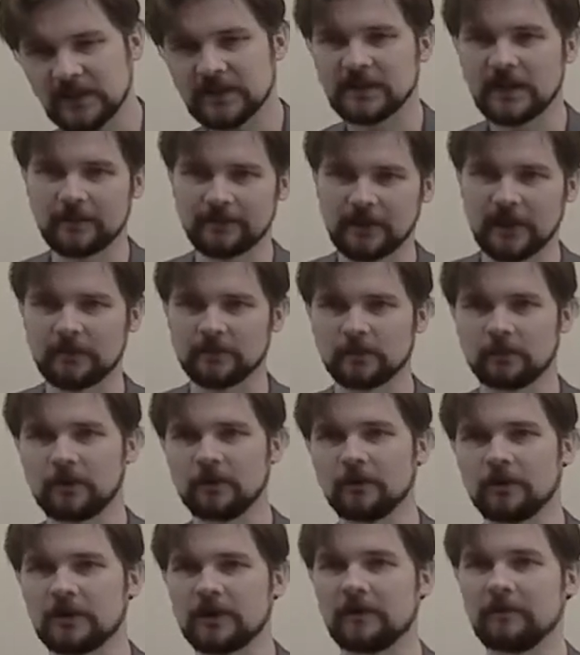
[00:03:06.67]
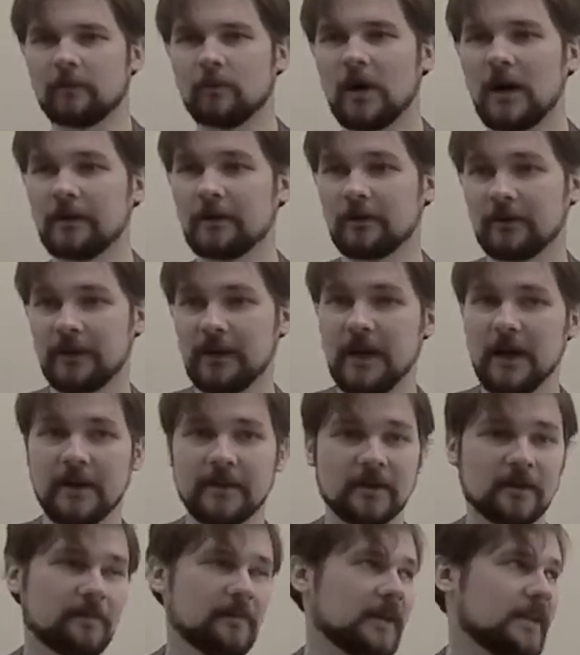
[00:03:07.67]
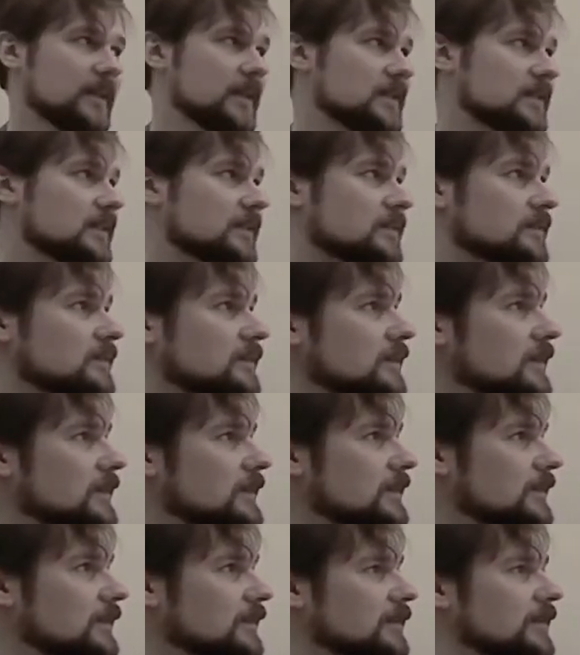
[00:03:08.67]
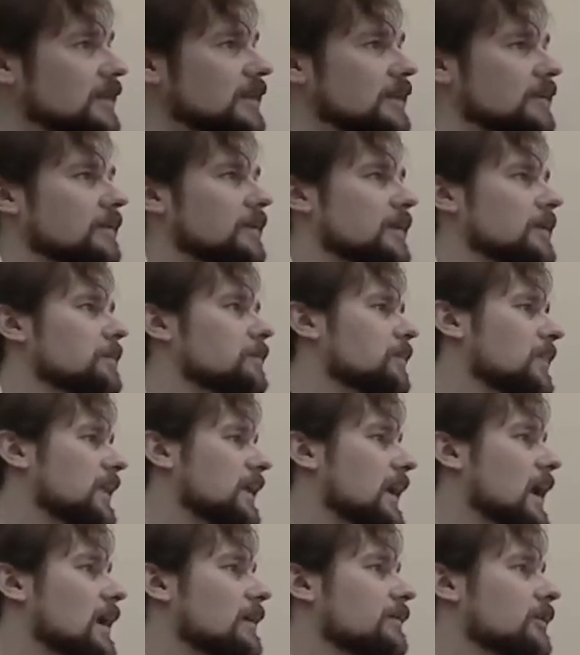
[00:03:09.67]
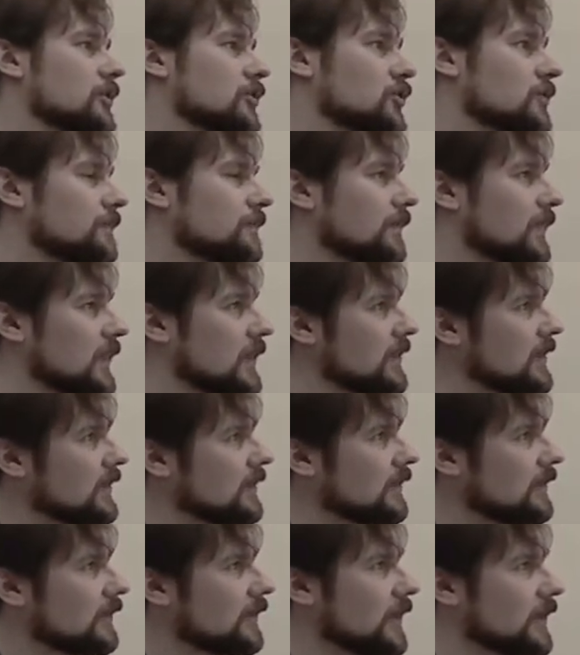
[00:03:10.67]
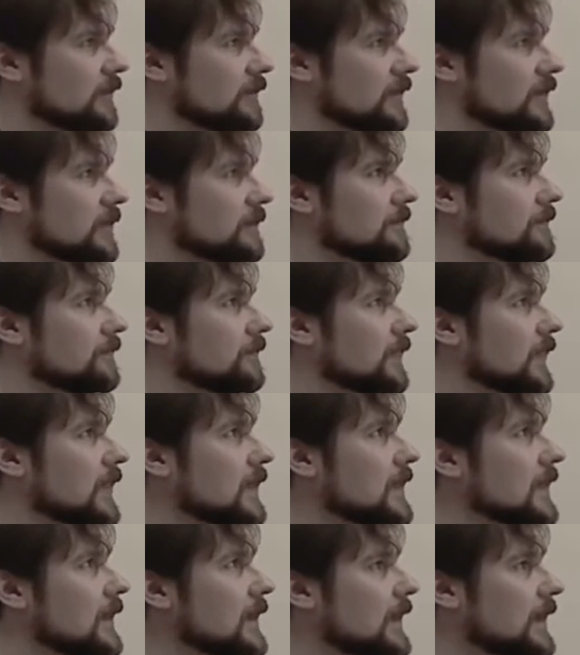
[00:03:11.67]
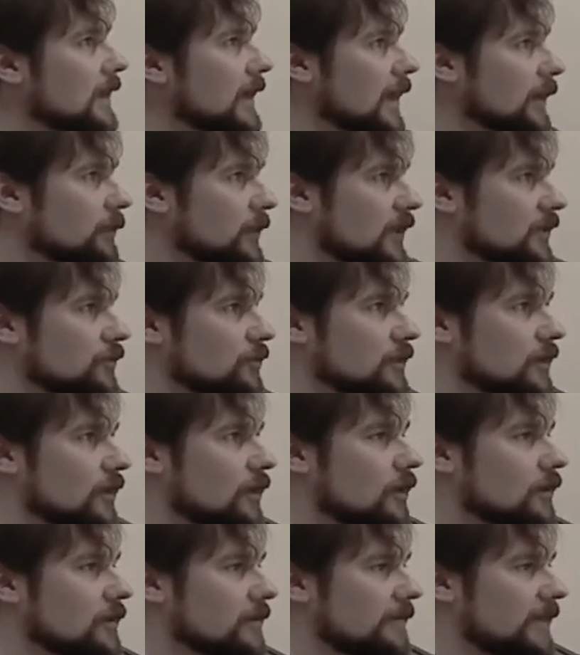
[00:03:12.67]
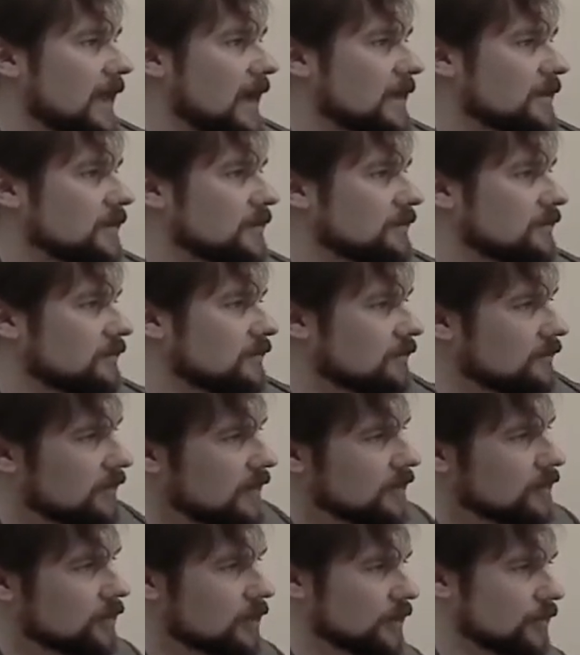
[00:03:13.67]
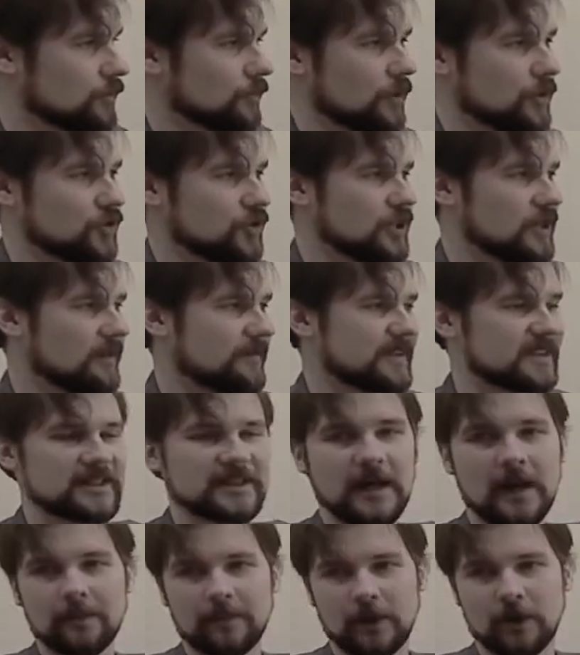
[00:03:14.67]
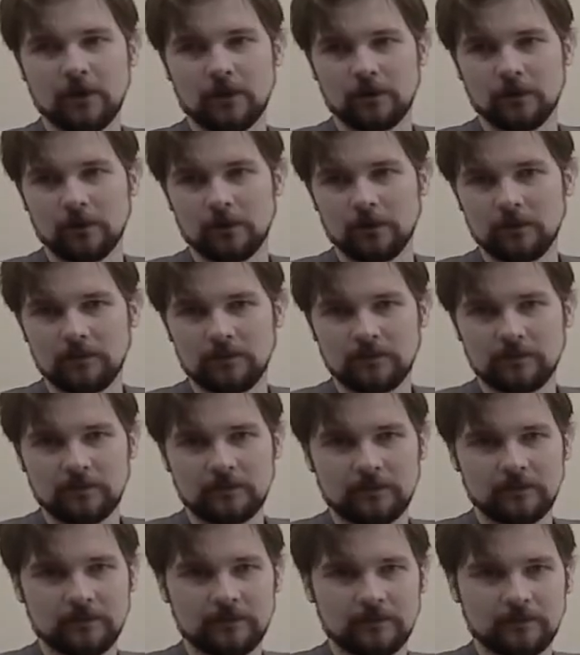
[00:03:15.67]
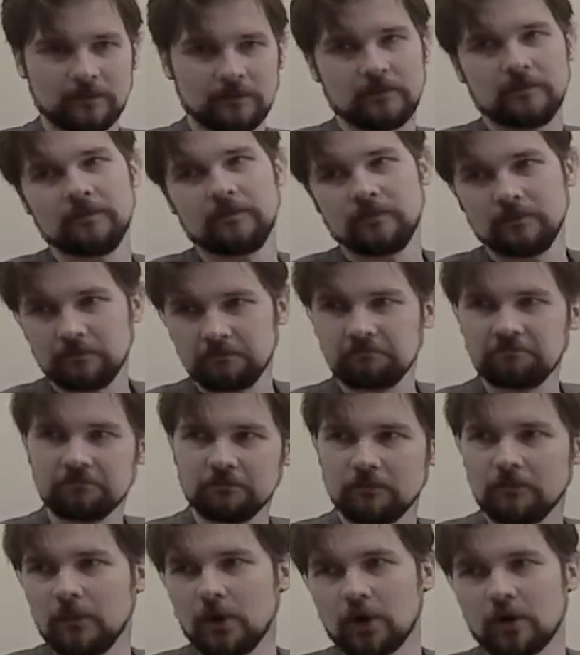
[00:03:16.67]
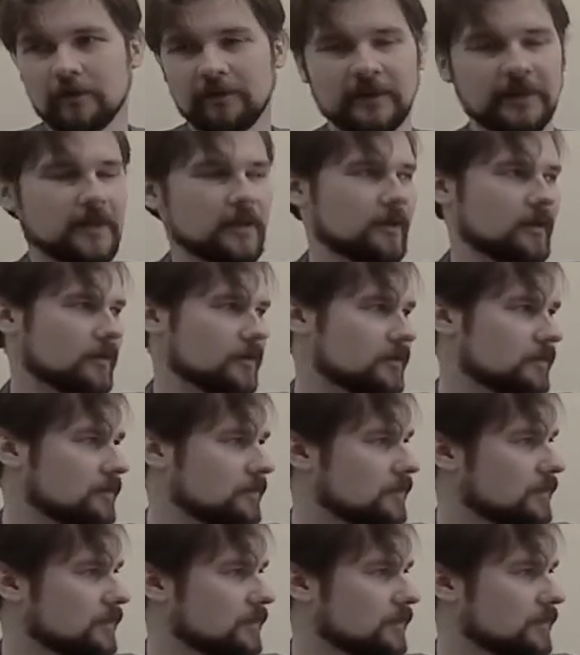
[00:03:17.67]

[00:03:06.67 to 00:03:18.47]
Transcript: Sometimes we do not have one or the other, but this is the, the, the average kind of thing. And we're doing all of that in order to achieve some goal, more often than not.